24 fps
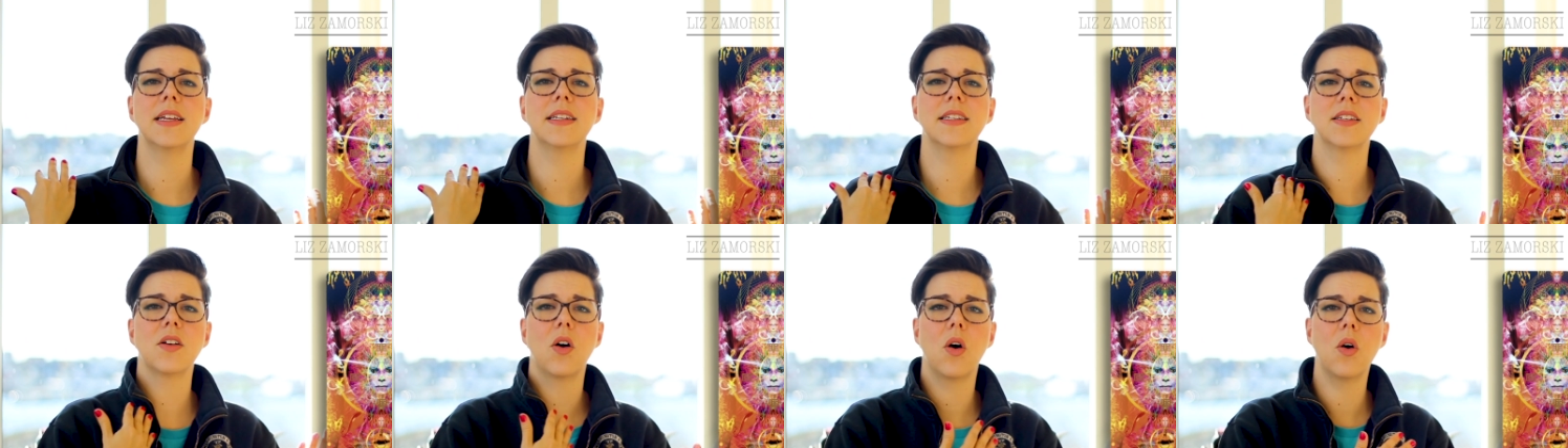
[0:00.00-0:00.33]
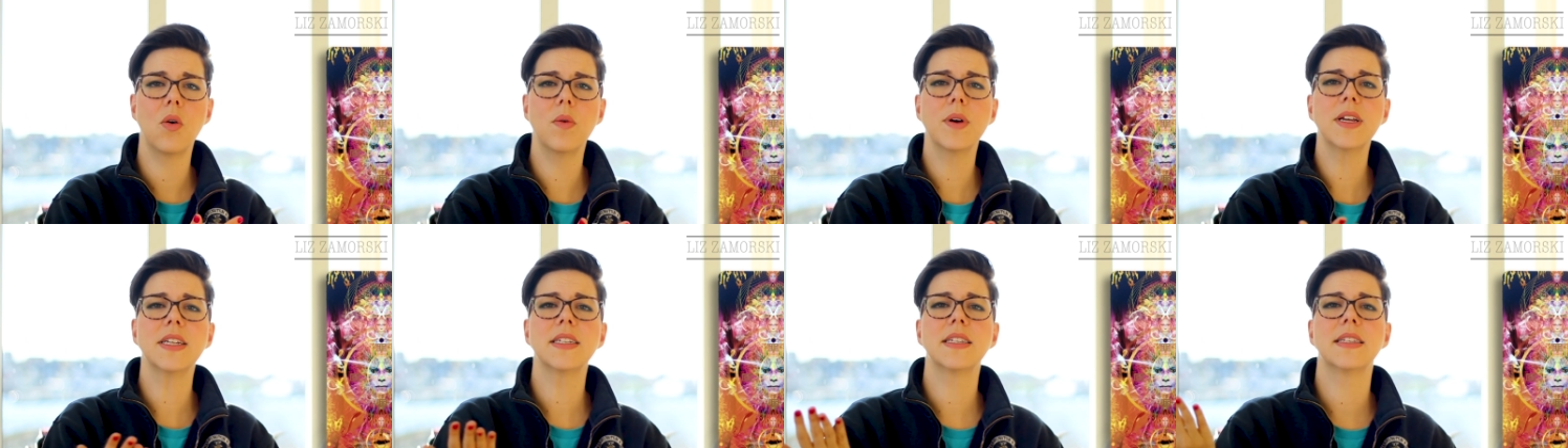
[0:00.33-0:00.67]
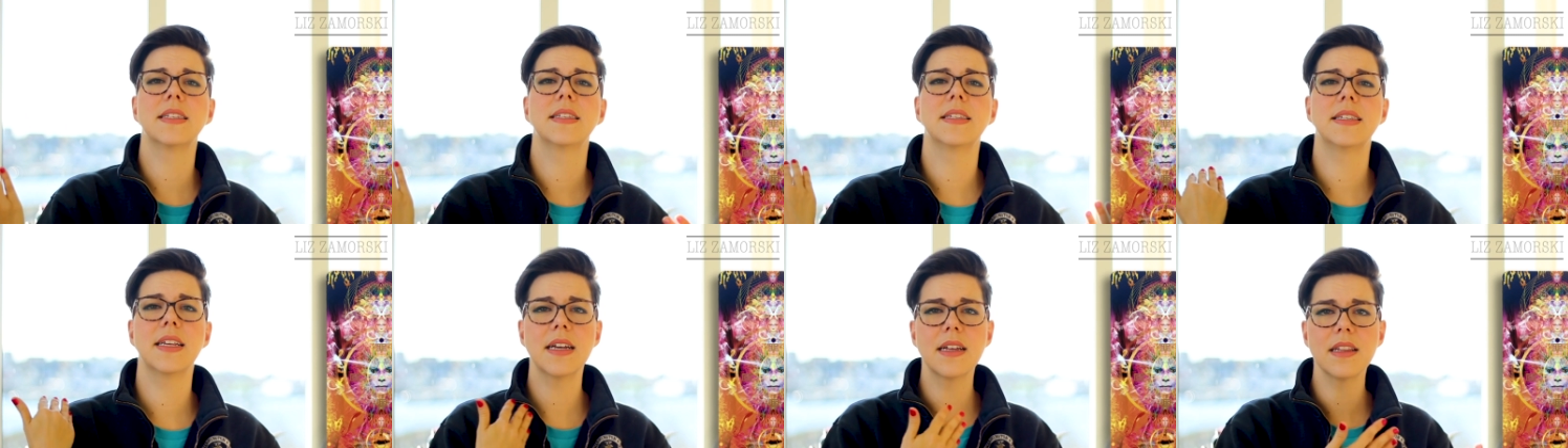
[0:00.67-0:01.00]
It's always
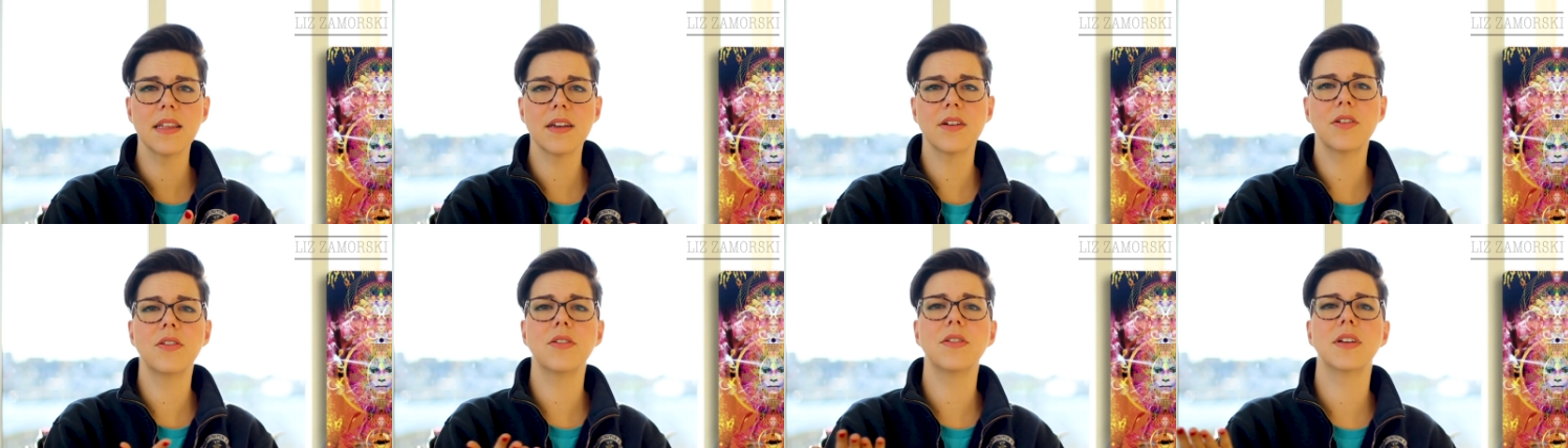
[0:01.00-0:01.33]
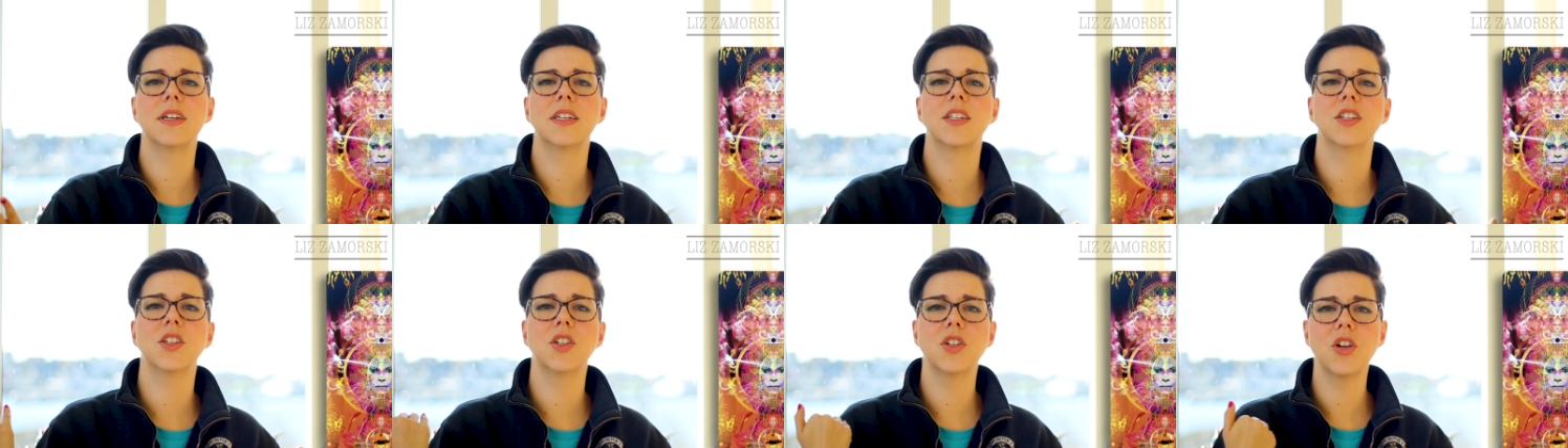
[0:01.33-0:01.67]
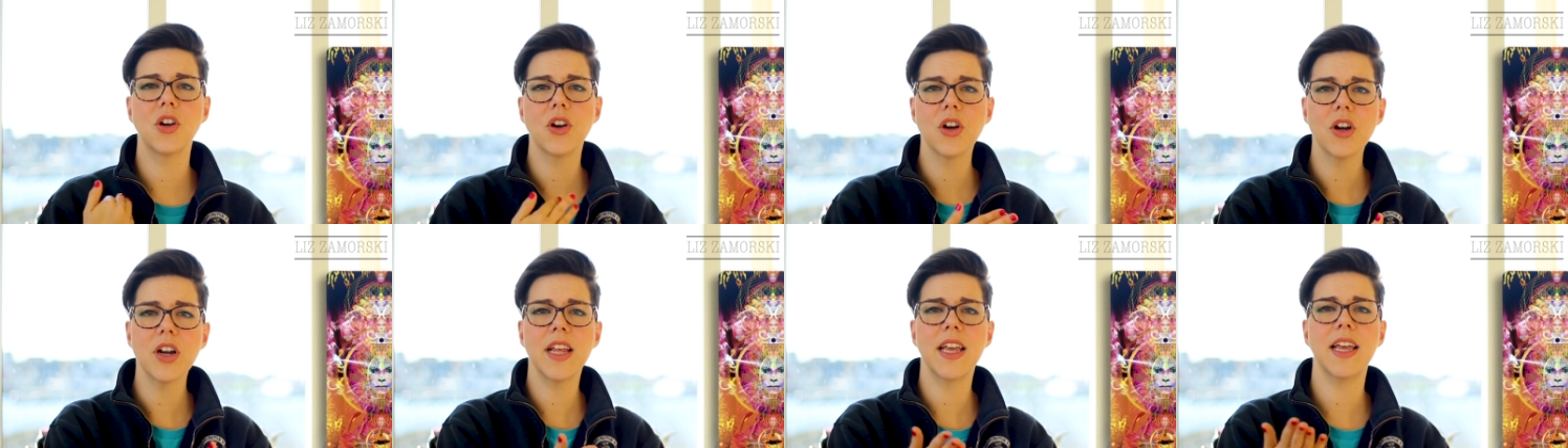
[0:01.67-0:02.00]
cyclical. It's
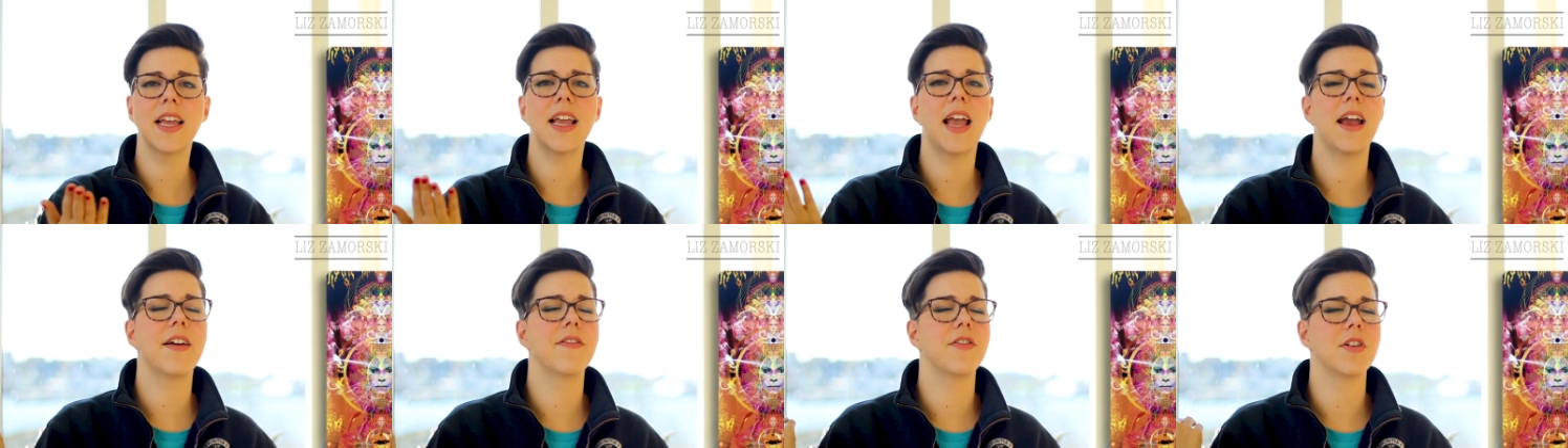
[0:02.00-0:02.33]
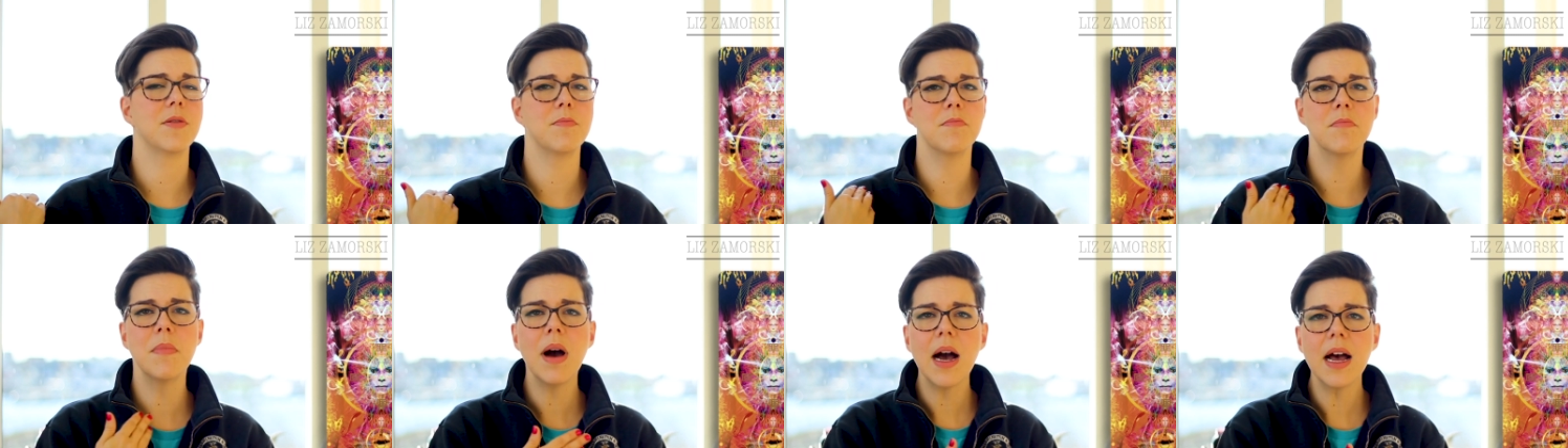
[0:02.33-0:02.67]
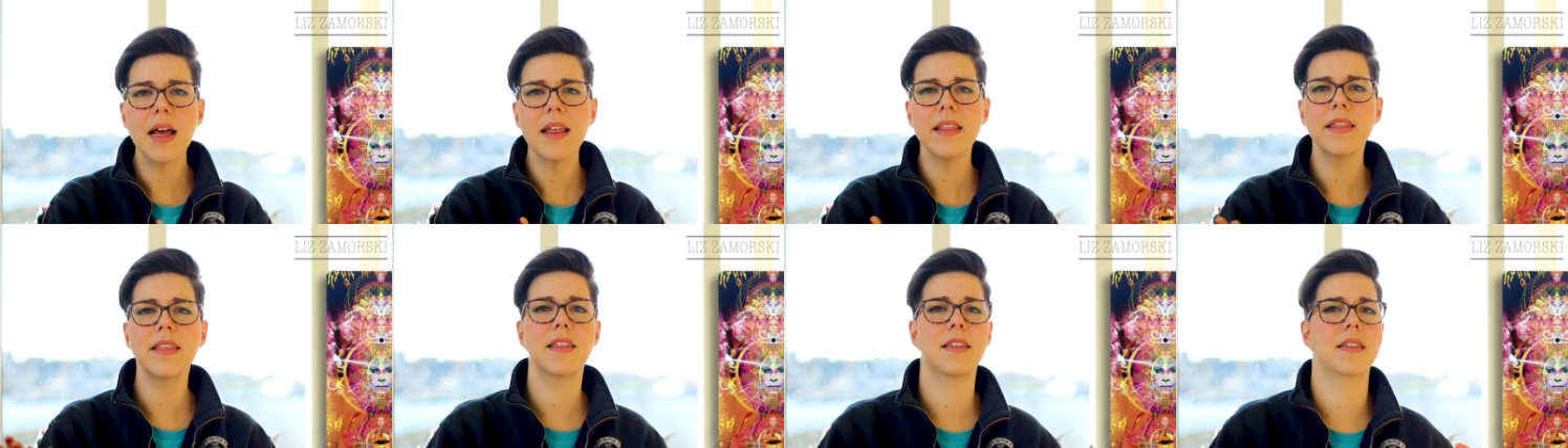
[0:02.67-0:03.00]
turning every
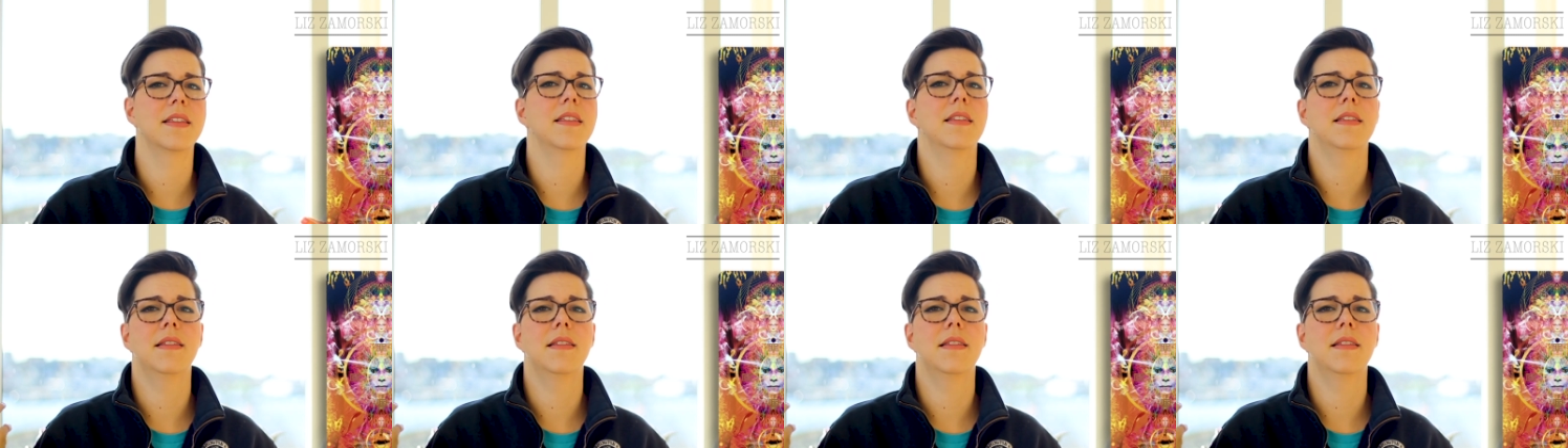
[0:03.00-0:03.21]
month,